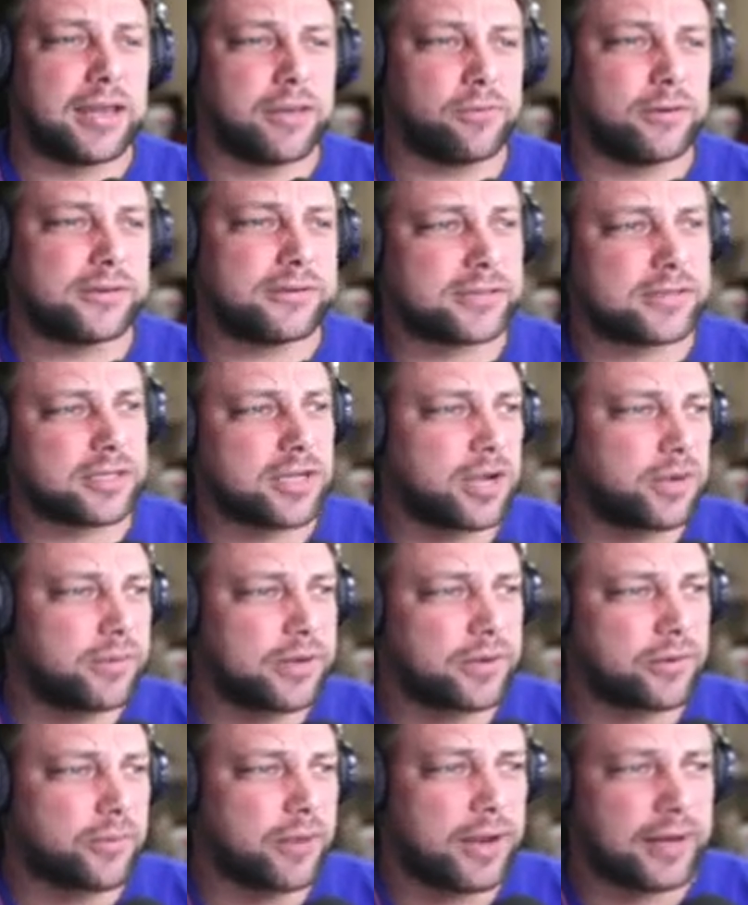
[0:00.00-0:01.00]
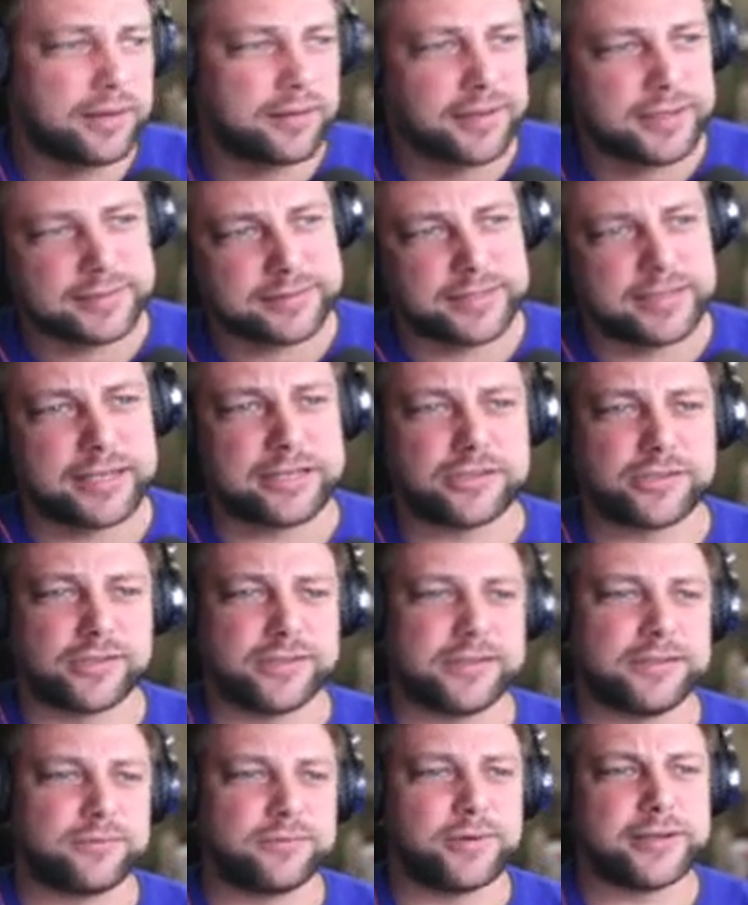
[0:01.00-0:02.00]
What's the going rate in Los
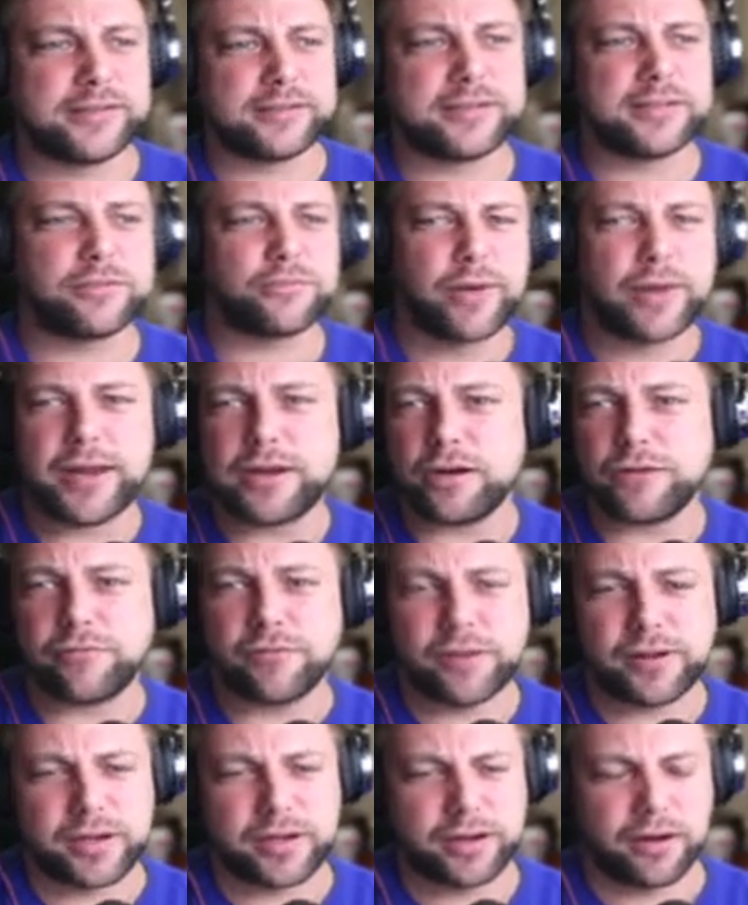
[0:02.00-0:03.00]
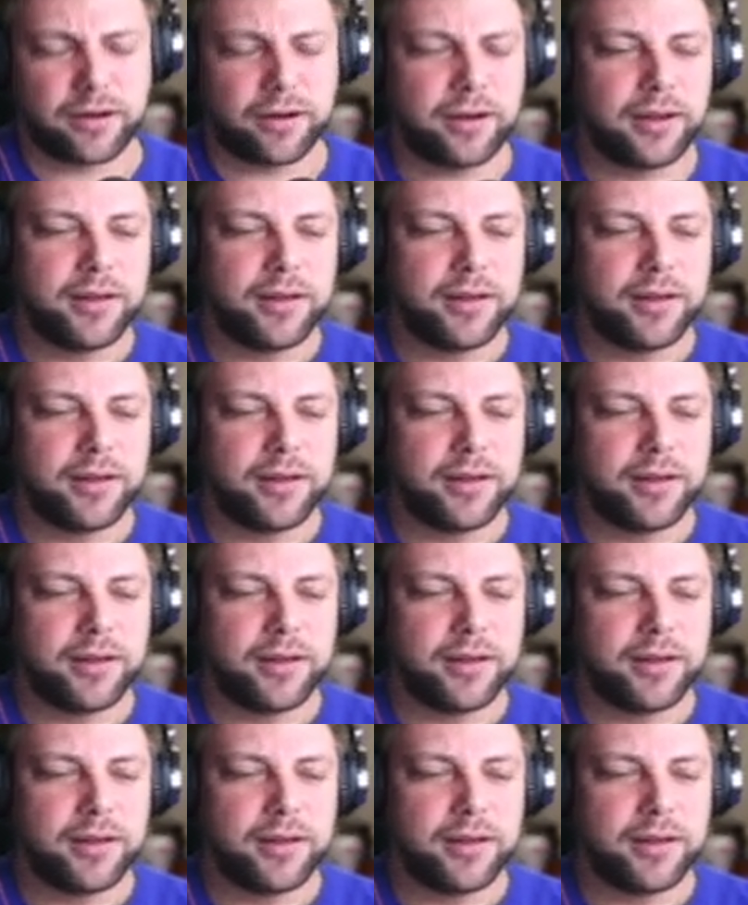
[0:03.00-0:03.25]
Angeles? What's the rate over here?